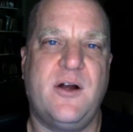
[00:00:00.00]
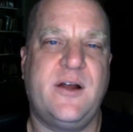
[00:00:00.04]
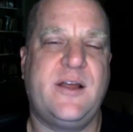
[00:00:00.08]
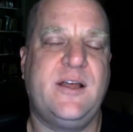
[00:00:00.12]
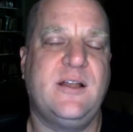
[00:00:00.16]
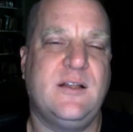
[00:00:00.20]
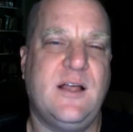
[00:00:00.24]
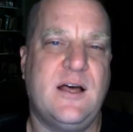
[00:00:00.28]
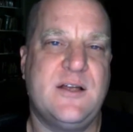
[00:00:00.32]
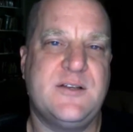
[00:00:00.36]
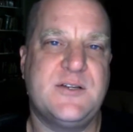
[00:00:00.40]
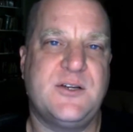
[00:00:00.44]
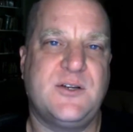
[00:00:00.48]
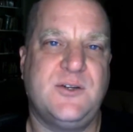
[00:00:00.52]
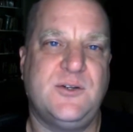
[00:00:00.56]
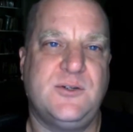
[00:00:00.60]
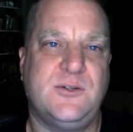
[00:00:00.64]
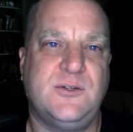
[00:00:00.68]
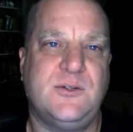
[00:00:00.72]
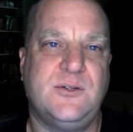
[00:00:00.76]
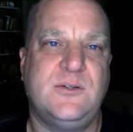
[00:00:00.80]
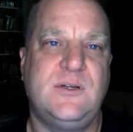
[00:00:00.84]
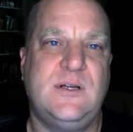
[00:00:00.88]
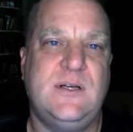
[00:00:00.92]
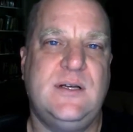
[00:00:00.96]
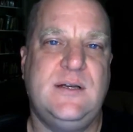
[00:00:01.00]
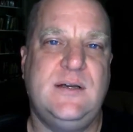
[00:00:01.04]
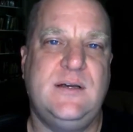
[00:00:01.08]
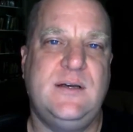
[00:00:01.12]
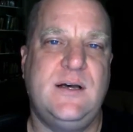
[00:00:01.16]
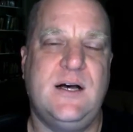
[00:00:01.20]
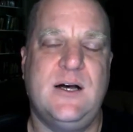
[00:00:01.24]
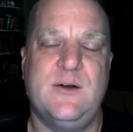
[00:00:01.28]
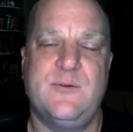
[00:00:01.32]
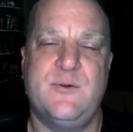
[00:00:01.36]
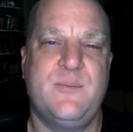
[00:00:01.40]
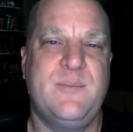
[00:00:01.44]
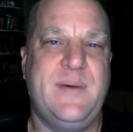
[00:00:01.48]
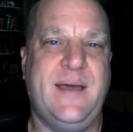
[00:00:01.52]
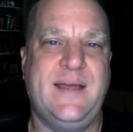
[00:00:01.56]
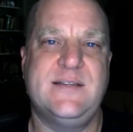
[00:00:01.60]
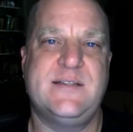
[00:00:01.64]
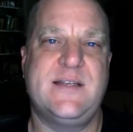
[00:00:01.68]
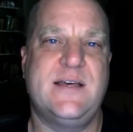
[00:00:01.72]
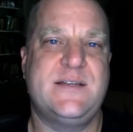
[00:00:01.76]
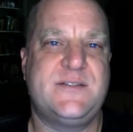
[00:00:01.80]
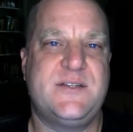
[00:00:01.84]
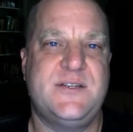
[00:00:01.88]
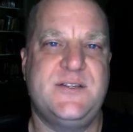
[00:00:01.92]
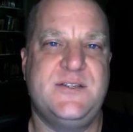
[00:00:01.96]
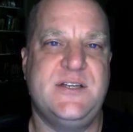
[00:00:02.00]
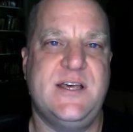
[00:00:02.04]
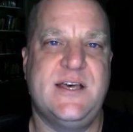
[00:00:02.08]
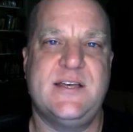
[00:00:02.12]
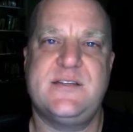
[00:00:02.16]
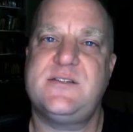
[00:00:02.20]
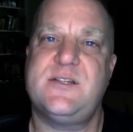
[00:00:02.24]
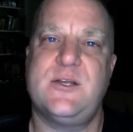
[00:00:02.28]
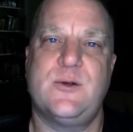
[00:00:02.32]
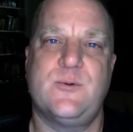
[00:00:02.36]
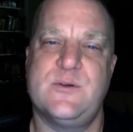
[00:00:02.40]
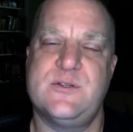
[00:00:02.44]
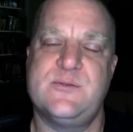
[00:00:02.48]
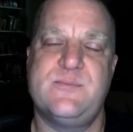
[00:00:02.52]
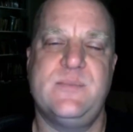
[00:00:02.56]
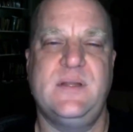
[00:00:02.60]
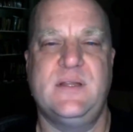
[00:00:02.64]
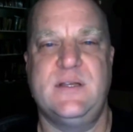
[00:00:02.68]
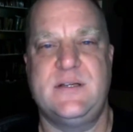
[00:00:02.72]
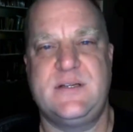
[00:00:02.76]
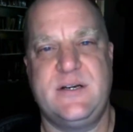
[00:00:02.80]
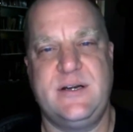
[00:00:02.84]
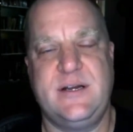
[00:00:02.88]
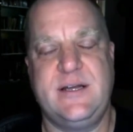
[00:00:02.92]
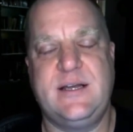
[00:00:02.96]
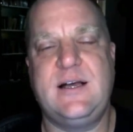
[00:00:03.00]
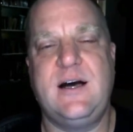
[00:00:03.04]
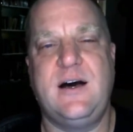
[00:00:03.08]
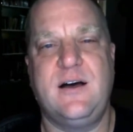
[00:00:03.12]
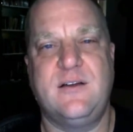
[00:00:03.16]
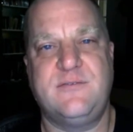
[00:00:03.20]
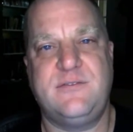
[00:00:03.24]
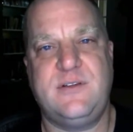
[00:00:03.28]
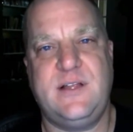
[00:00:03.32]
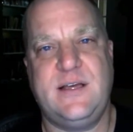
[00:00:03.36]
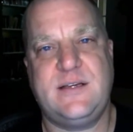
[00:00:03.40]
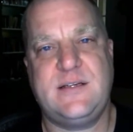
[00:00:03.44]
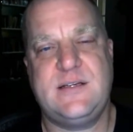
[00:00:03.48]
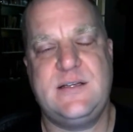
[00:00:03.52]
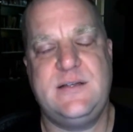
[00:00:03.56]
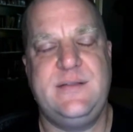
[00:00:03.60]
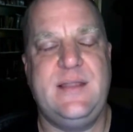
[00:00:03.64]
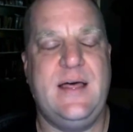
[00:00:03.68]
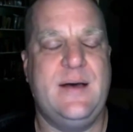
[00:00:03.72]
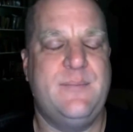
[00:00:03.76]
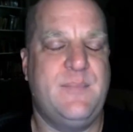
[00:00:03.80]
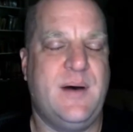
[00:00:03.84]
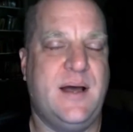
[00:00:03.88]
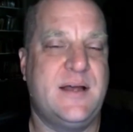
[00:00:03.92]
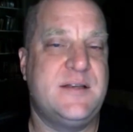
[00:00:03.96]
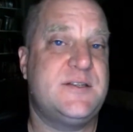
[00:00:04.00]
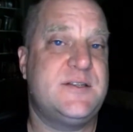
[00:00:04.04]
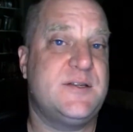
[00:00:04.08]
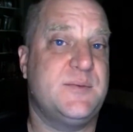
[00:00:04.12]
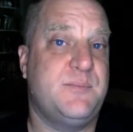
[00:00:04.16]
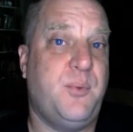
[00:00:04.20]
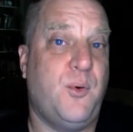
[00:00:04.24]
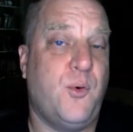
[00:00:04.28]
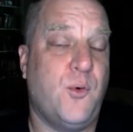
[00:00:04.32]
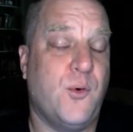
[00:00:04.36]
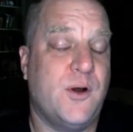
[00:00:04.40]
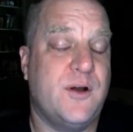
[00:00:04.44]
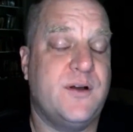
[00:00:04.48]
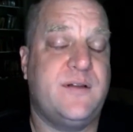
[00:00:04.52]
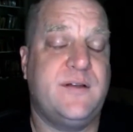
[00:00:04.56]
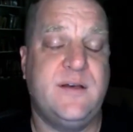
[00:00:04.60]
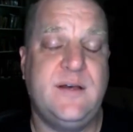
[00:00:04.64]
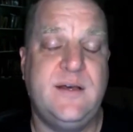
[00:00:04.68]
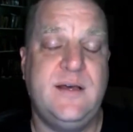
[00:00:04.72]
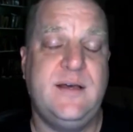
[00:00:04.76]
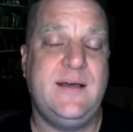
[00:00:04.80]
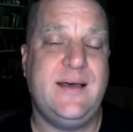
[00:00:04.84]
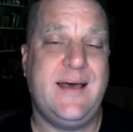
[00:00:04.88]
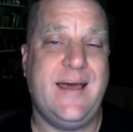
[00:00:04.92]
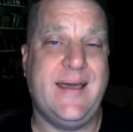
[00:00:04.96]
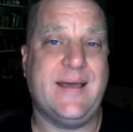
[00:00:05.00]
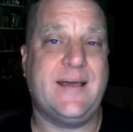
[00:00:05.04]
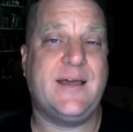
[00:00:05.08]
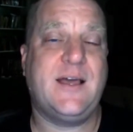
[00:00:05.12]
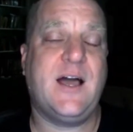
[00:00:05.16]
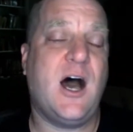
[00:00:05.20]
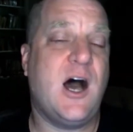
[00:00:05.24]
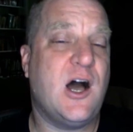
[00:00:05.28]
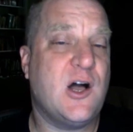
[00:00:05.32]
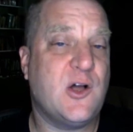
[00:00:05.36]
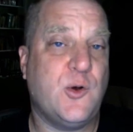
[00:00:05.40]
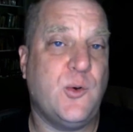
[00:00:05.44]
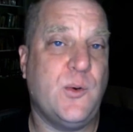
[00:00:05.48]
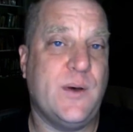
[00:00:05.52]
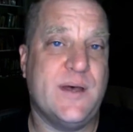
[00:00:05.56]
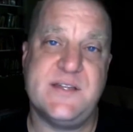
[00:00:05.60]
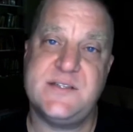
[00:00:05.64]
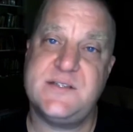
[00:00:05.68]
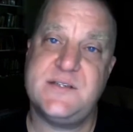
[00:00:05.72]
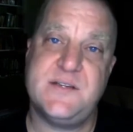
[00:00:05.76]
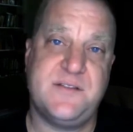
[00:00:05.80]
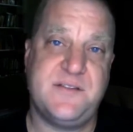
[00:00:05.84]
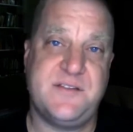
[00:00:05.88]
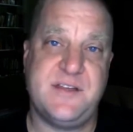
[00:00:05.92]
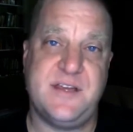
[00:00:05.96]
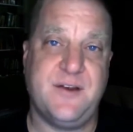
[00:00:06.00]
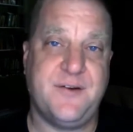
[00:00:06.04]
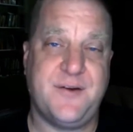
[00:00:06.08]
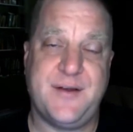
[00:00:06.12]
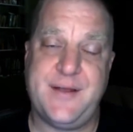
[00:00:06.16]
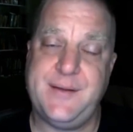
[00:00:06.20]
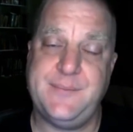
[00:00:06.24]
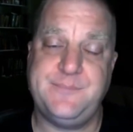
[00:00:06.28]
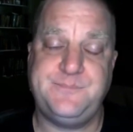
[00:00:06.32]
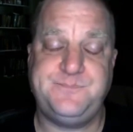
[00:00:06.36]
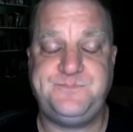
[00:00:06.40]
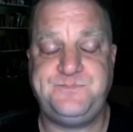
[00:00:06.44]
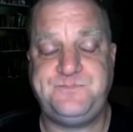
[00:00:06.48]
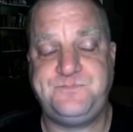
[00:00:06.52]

archaeological remains that suggest there was military conflict that might support a conquest theory.